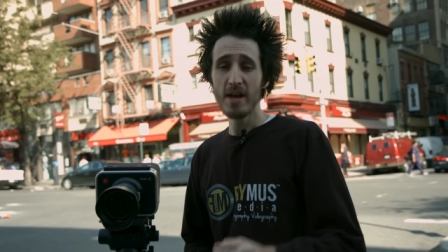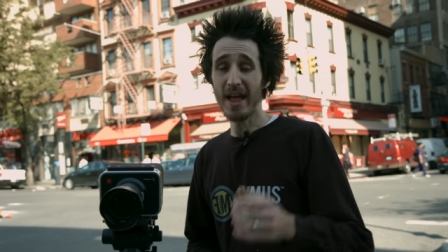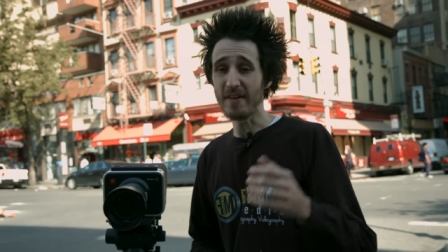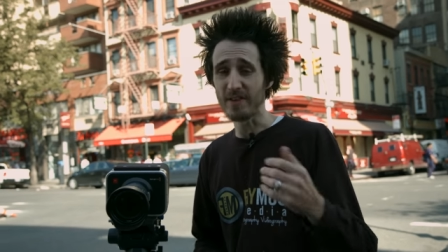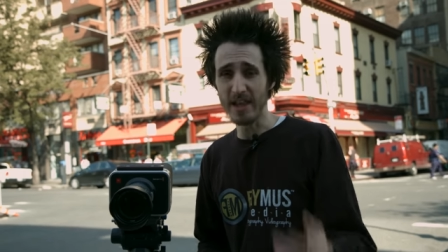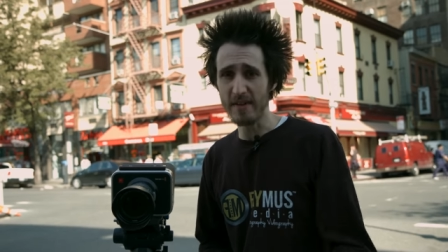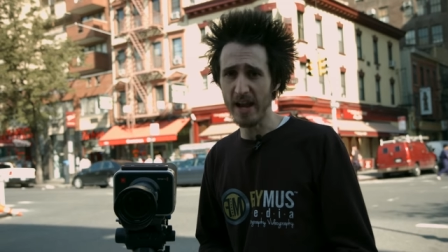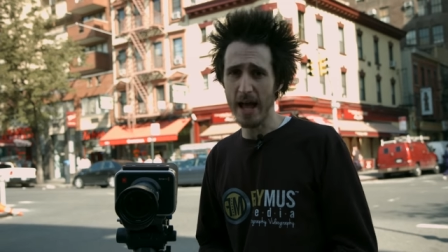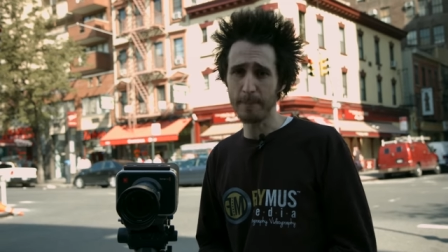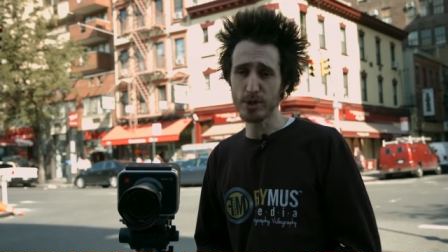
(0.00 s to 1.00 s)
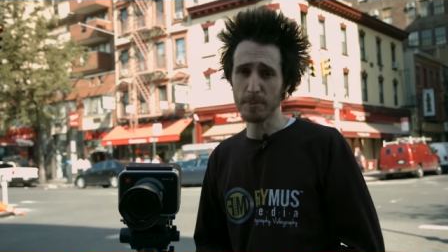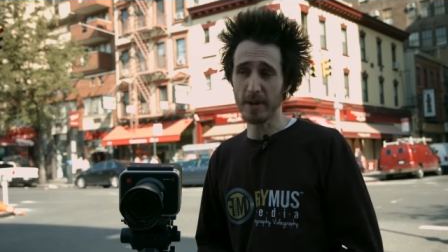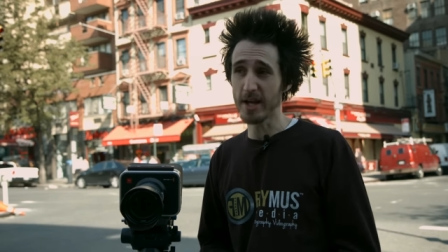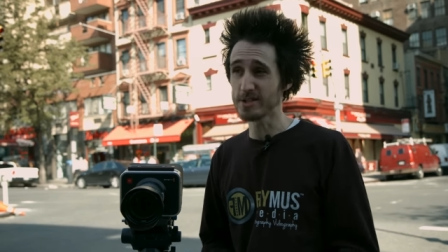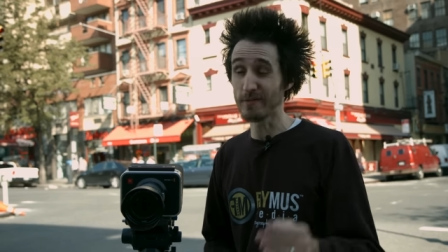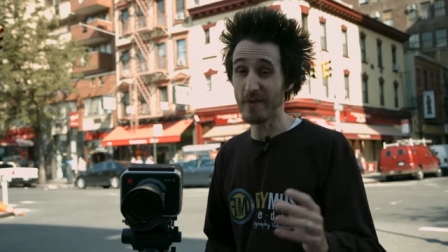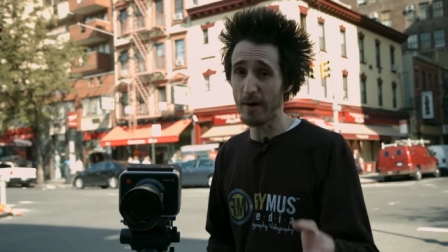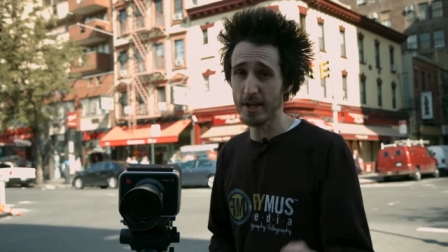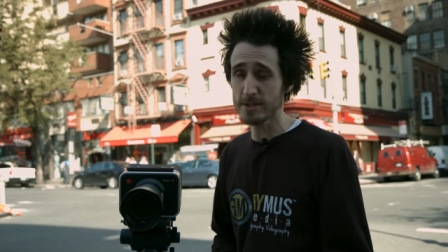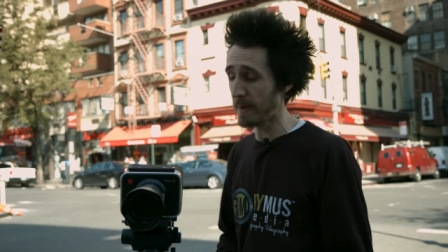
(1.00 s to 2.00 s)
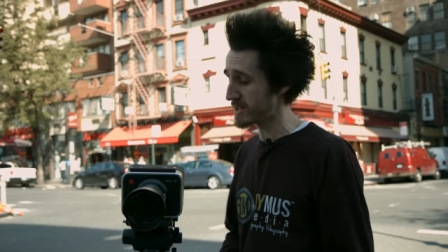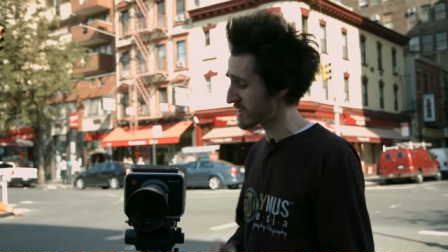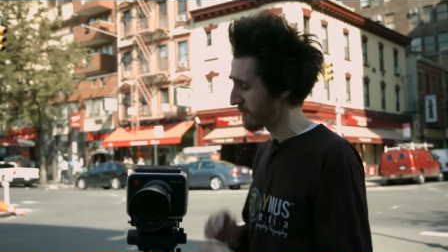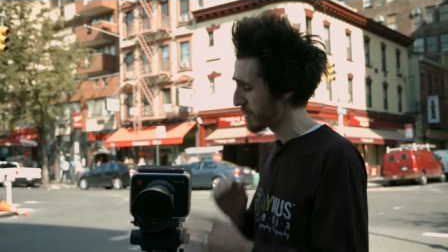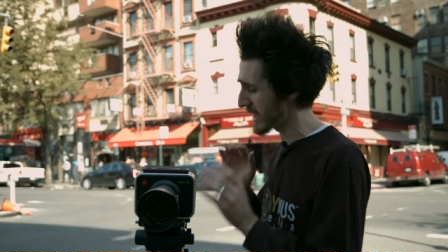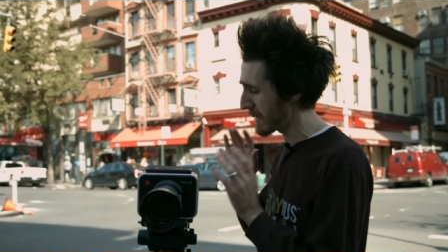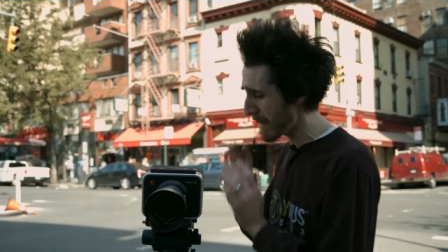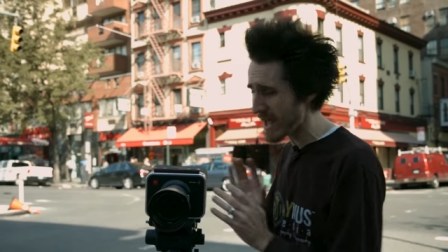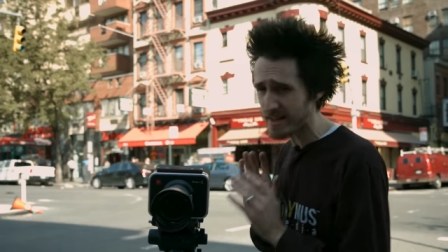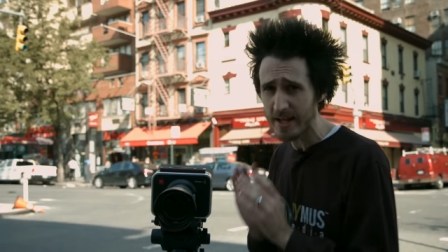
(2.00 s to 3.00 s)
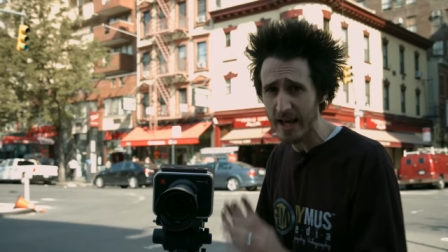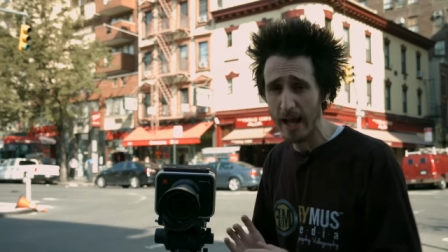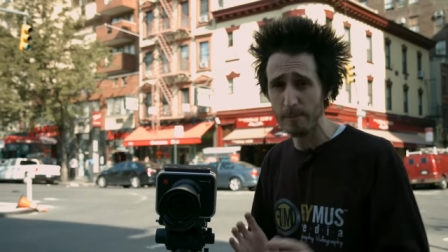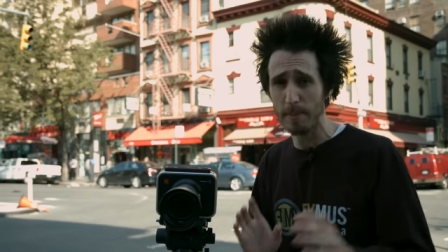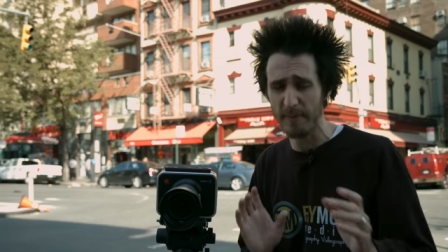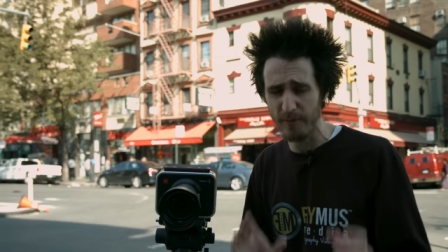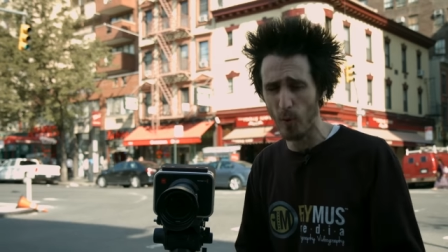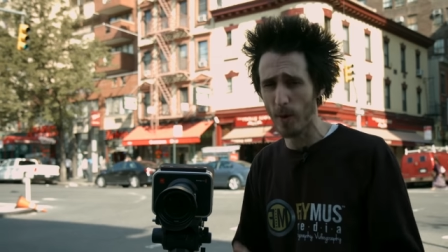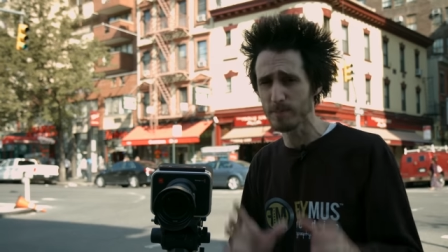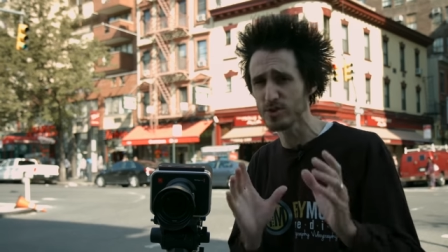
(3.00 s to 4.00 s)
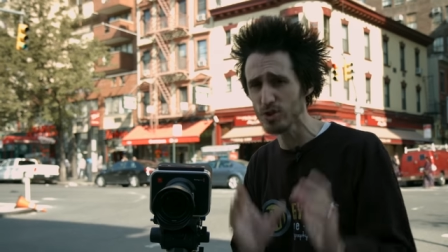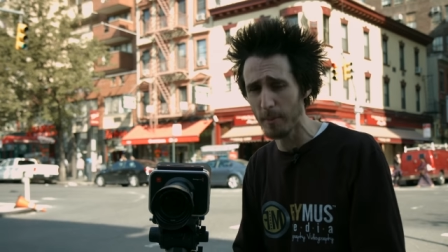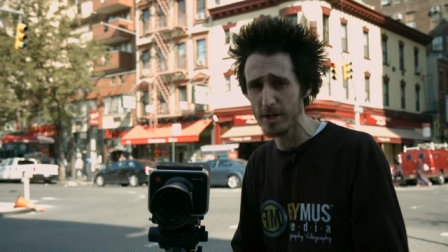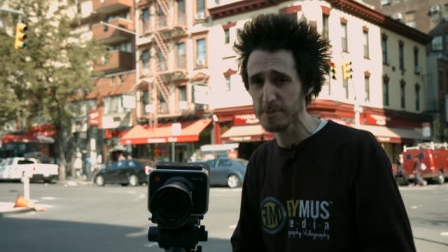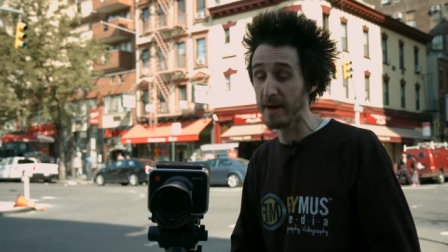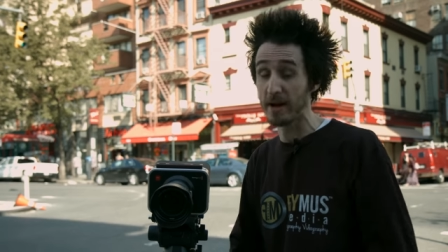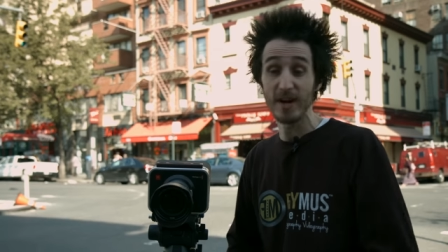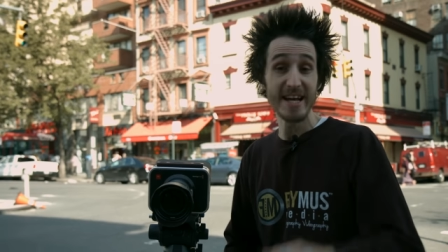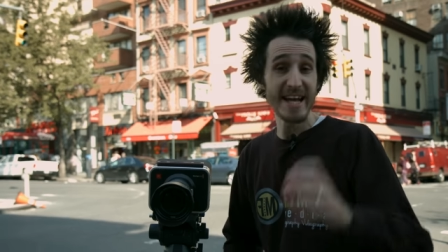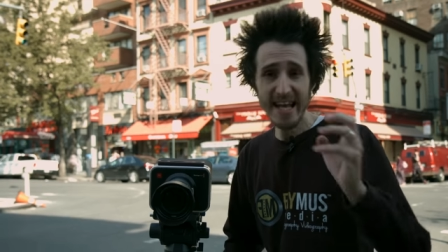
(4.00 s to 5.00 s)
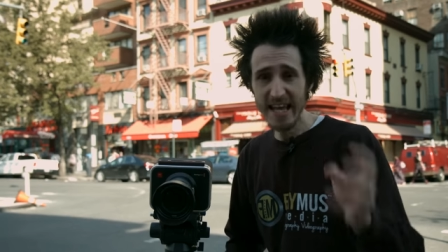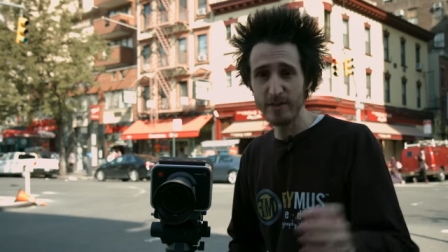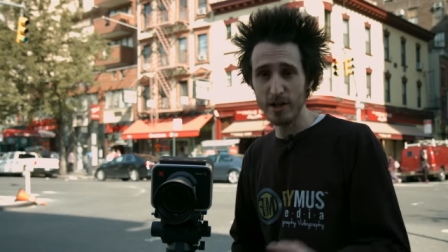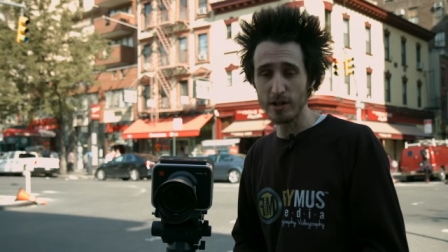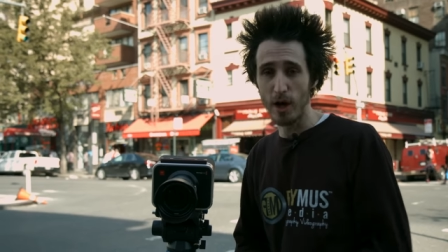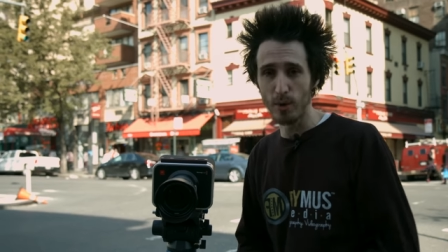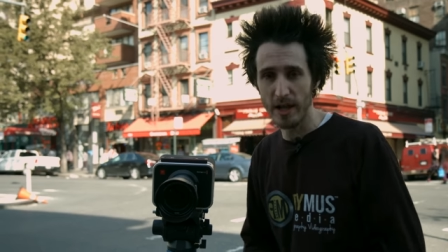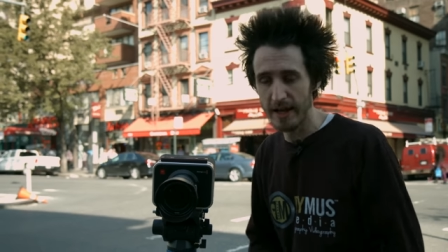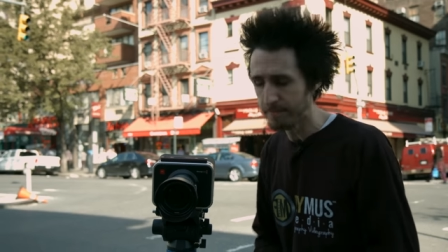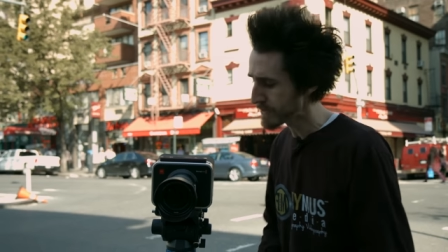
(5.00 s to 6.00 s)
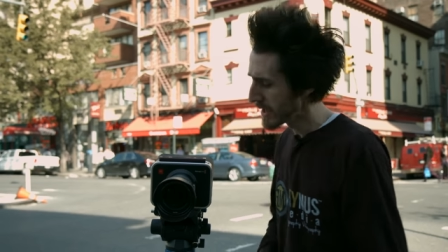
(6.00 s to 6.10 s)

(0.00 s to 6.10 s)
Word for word: They have 11 aperture blades, they're very expensive, but they make the camera perform so much better, even in low light.